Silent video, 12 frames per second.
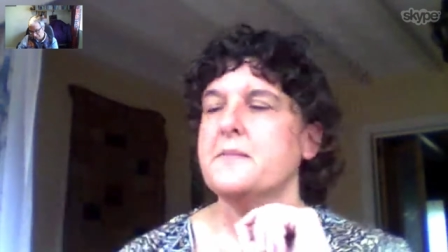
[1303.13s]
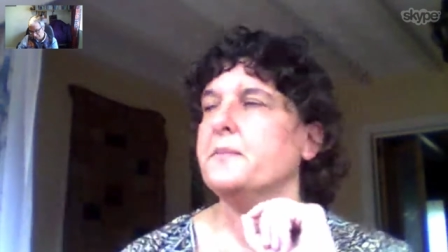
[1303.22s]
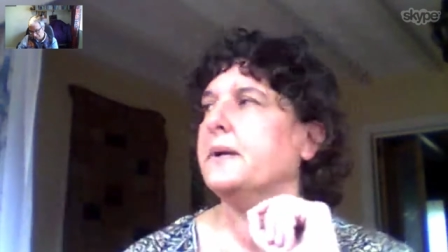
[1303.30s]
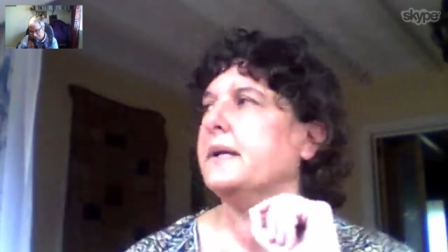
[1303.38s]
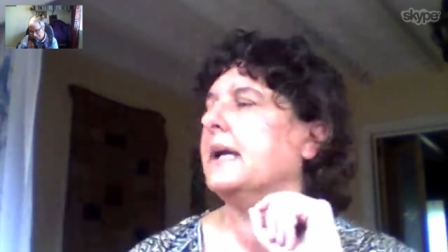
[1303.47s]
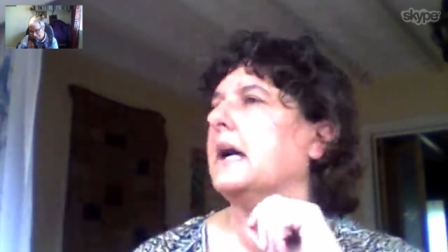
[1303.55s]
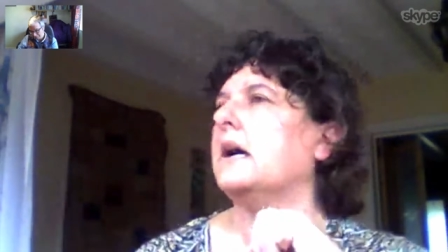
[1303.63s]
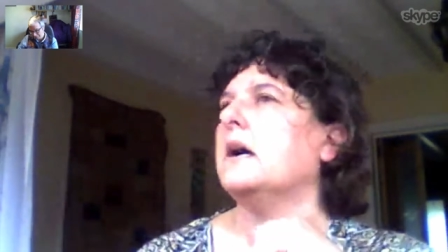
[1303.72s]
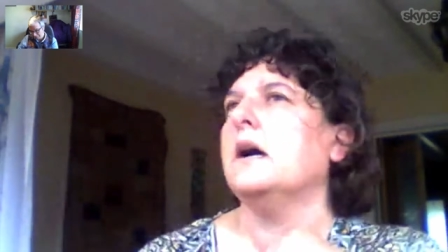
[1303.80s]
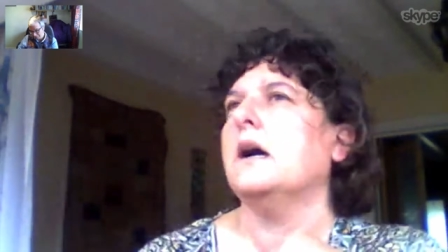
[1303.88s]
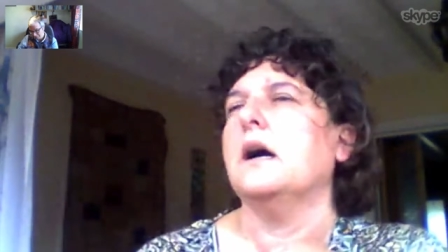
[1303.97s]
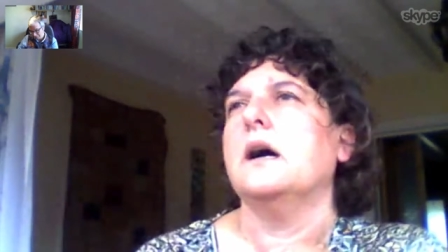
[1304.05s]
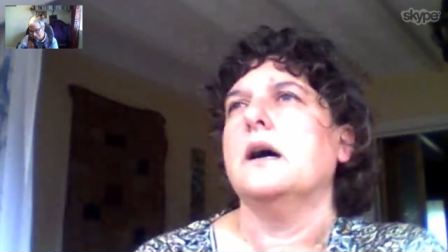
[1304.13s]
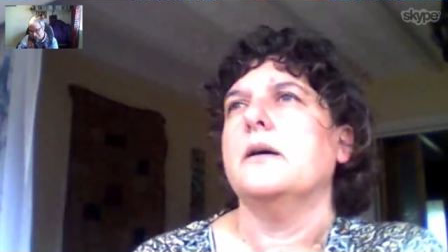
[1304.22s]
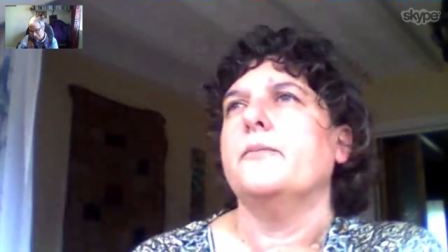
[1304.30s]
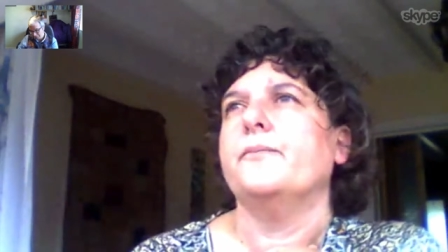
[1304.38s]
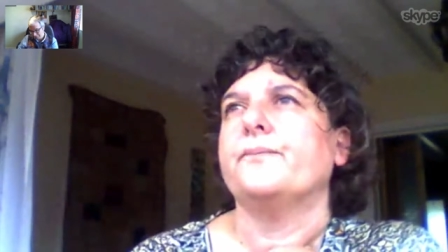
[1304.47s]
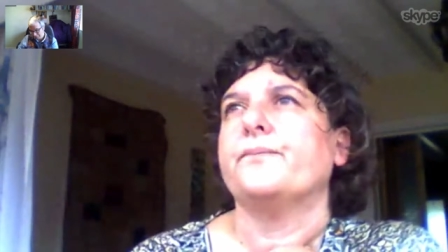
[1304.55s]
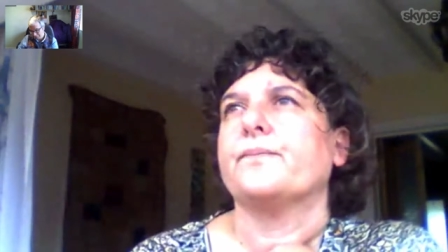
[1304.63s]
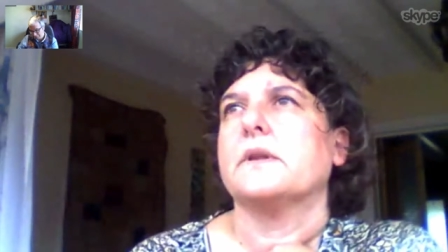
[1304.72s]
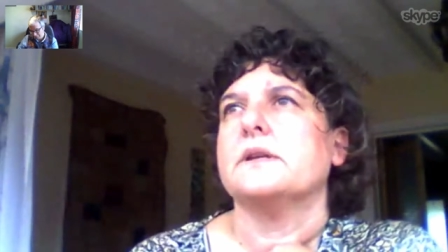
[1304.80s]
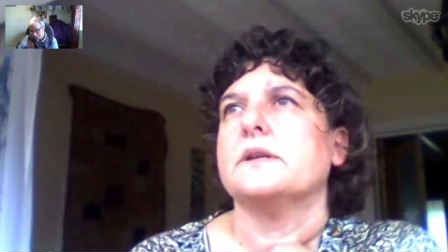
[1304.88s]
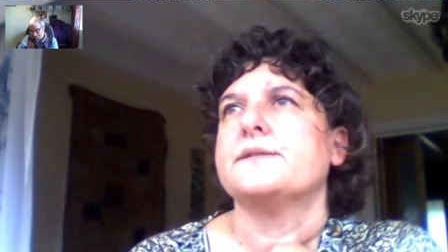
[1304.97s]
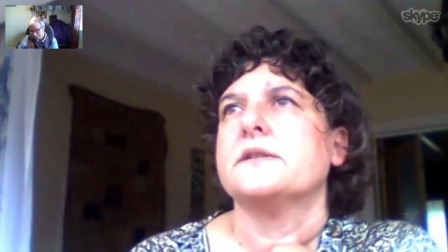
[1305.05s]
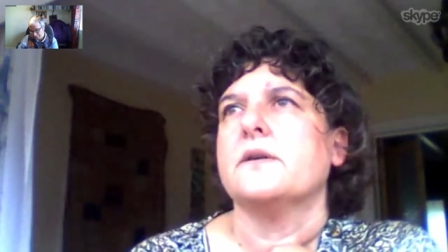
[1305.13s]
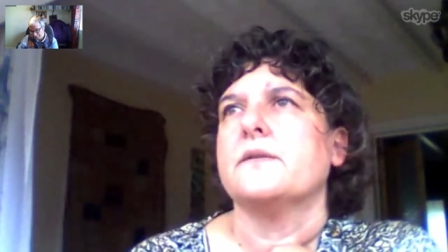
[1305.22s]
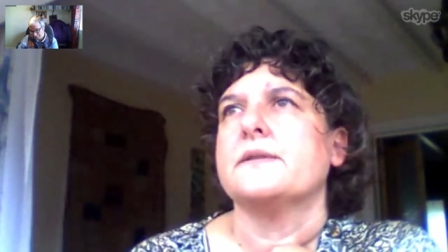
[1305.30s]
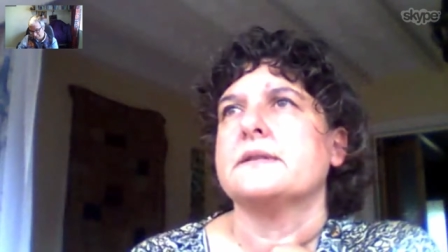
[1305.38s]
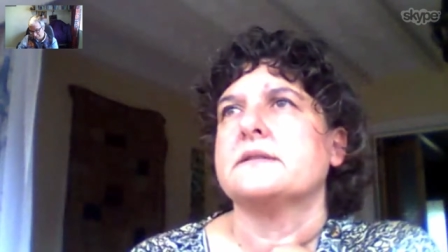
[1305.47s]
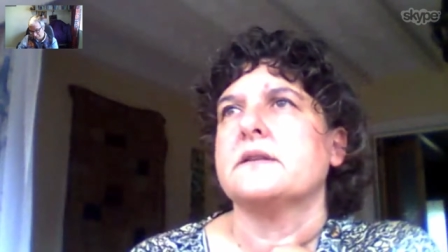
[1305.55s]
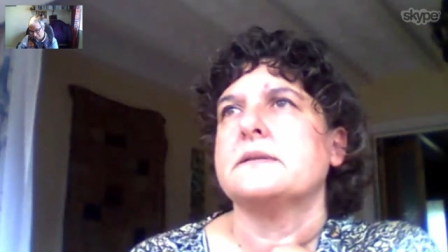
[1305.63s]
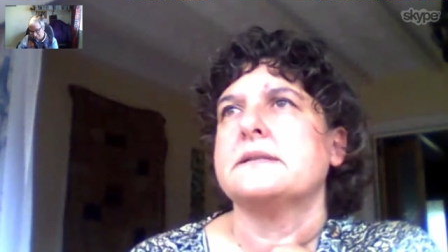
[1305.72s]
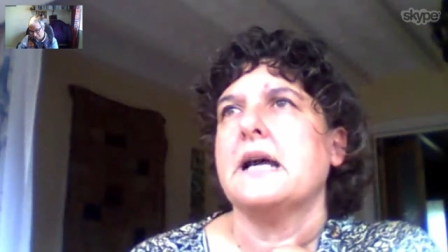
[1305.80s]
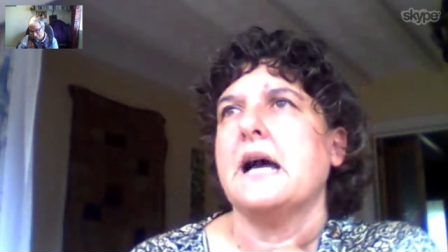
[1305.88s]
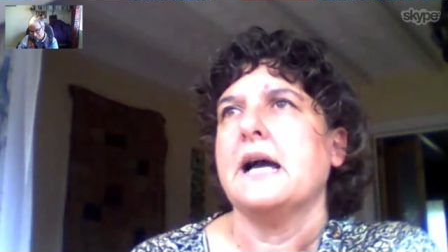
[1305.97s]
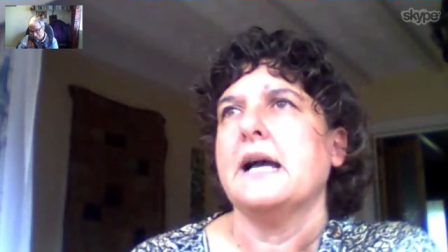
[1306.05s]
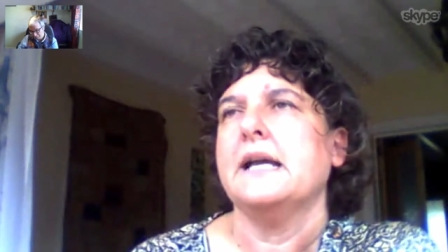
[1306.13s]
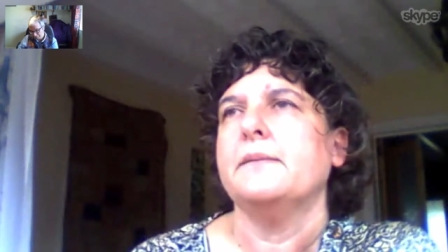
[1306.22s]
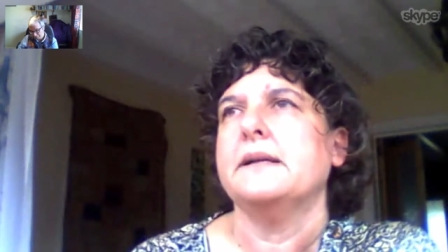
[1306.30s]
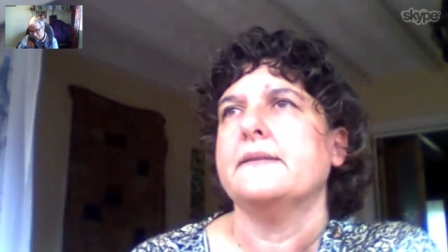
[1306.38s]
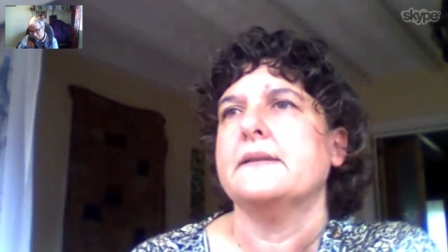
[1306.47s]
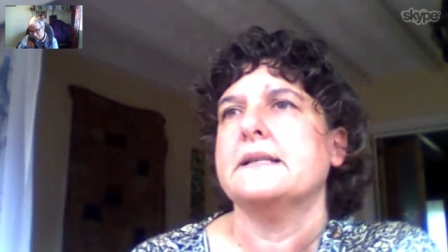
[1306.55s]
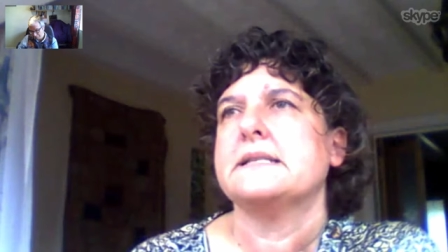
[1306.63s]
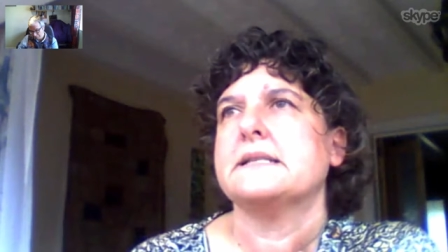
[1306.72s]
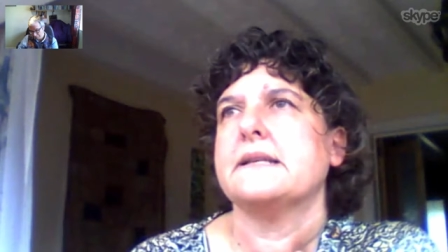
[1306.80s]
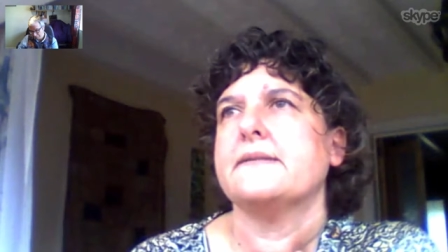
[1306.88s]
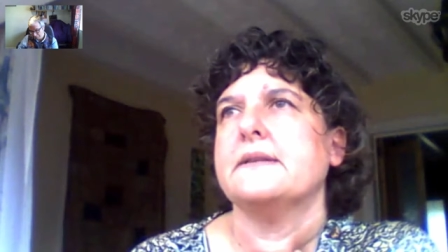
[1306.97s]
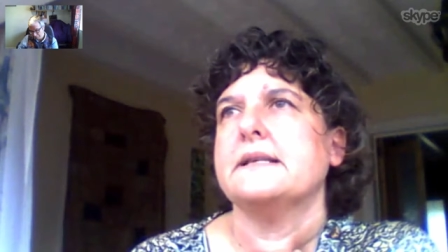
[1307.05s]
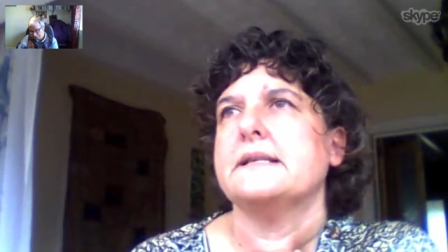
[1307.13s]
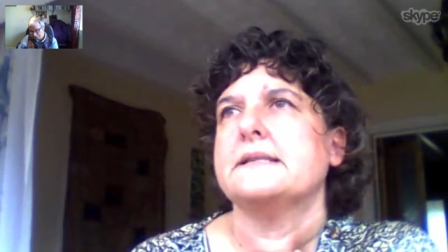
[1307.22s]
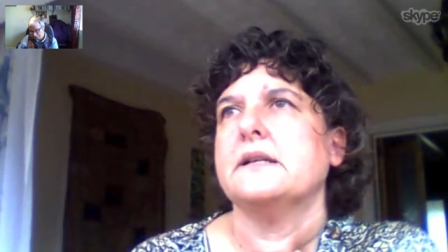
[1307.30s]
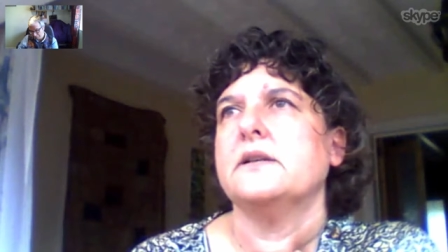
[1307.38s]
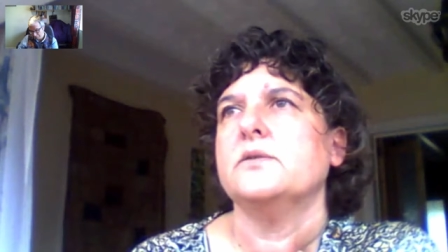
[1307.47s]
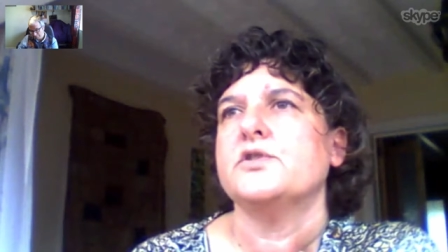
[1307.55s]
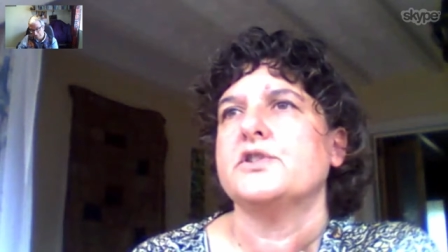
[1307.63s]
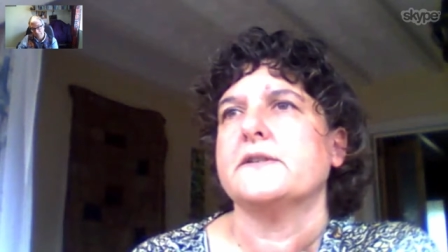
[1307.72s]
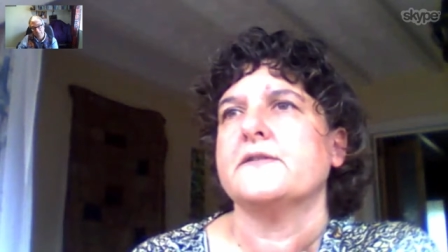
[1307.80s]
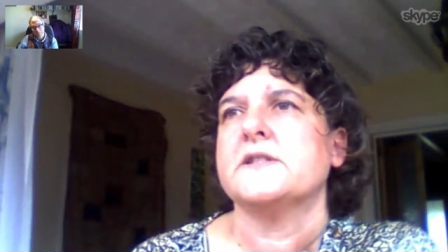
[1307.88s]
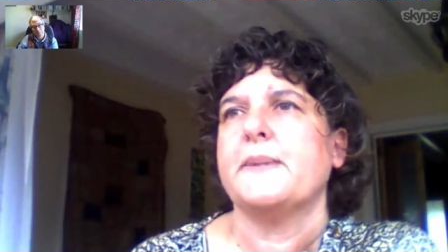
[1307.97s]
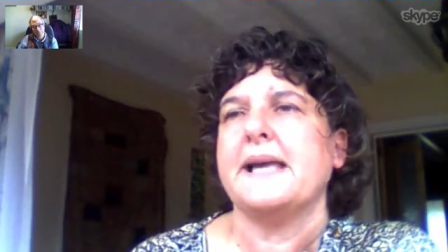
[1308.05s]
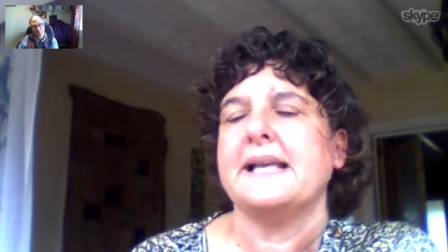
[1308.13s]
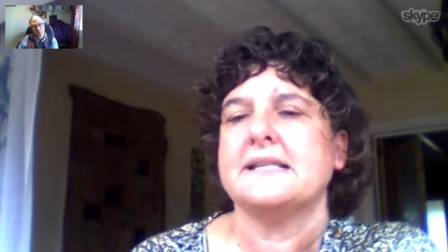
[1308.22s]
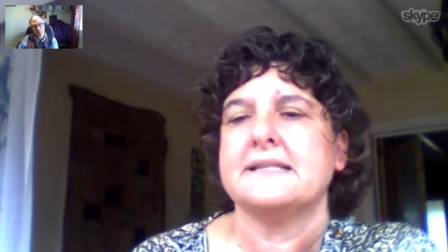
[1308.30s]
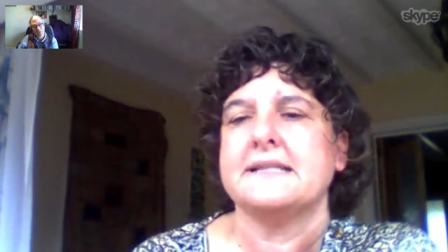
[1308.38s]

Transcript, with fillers: But yeah, um, so so time in this in this illusion of space,